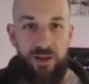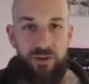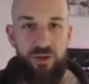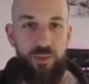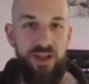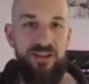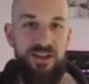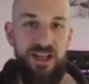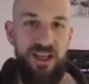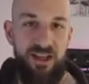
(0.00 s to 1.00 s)
The
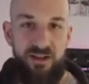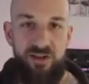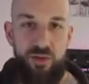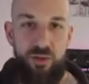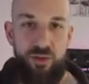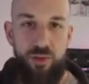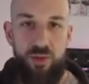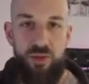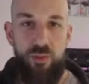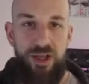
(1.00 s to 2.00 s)
reason is
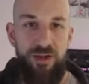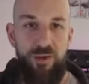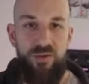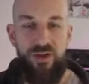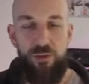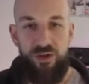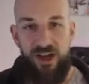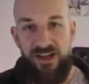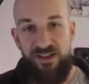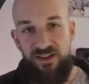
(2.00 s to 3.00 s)
the weekly review was
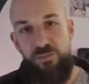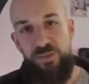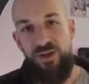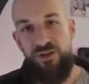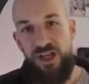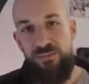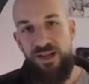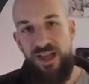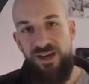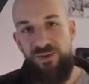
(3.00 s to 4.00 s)
kind of this build-up,
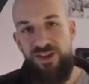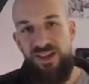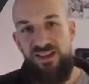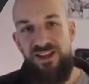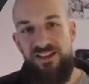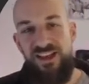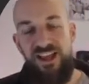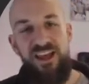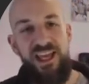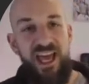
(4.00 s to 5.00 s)
and it was easy to say
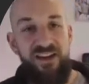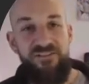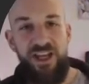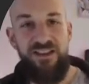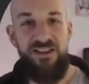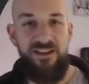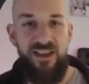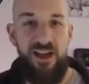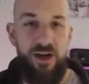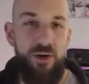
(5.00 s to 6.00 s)
like, forget this
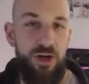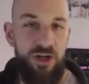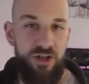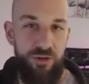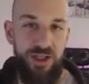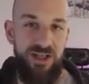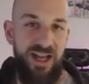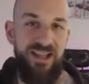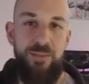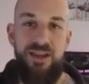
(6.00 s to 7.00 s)
thing, I don't want to do it,
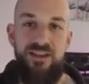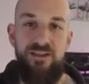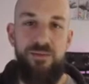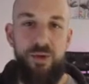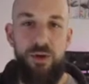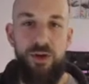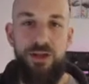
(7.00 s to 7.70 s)
and then my system broke.